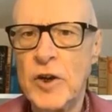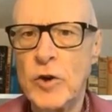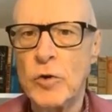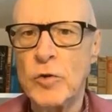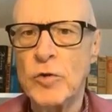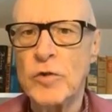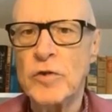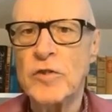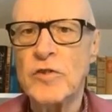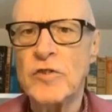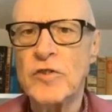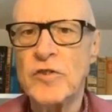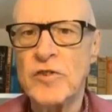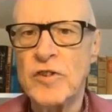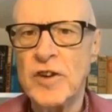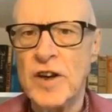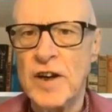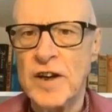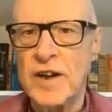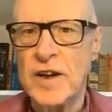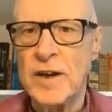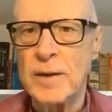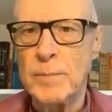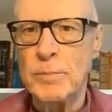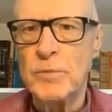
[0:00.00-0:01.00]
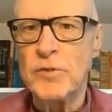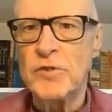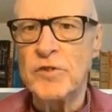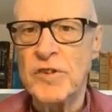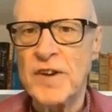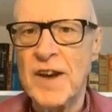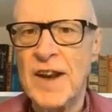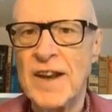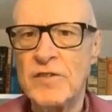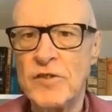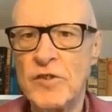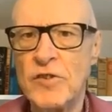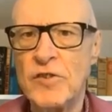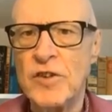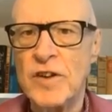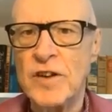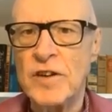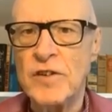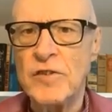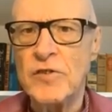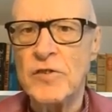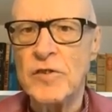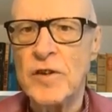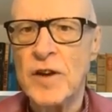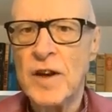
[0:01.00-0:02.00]
difficult
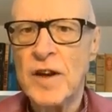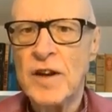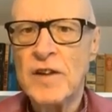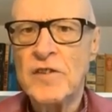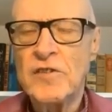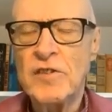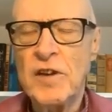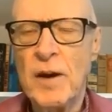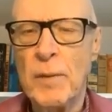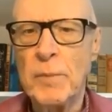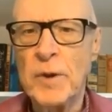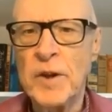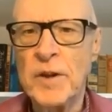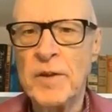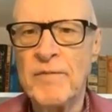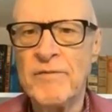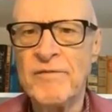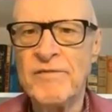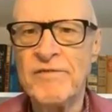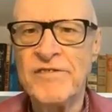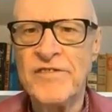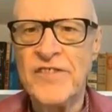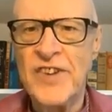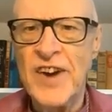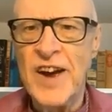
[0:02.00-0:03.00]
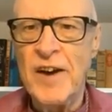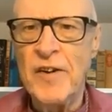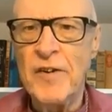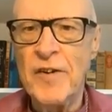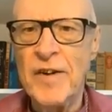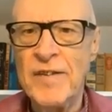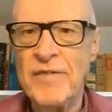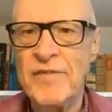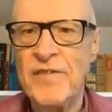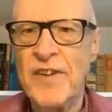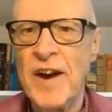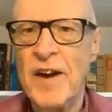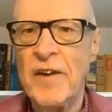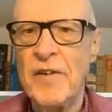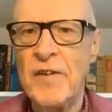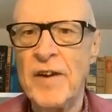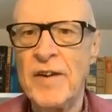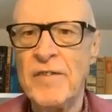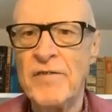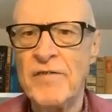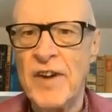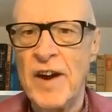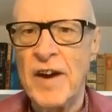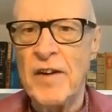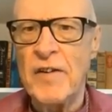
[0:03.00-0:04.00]
circumstances, some of them very,
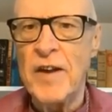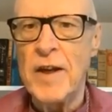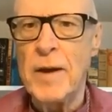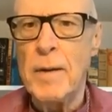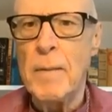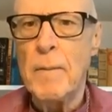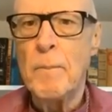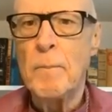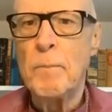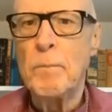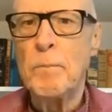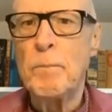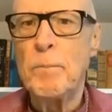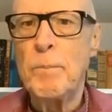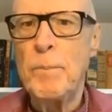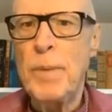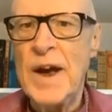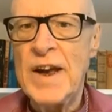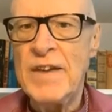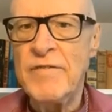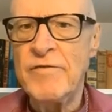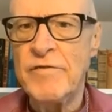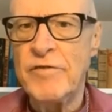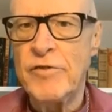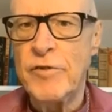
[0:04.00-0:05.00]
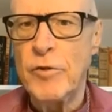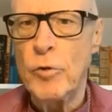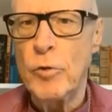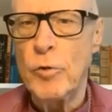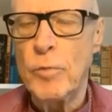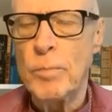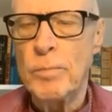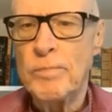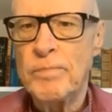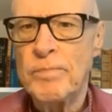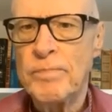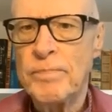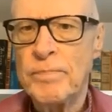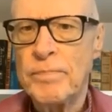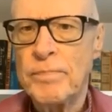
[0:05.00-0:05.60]
very, very painful.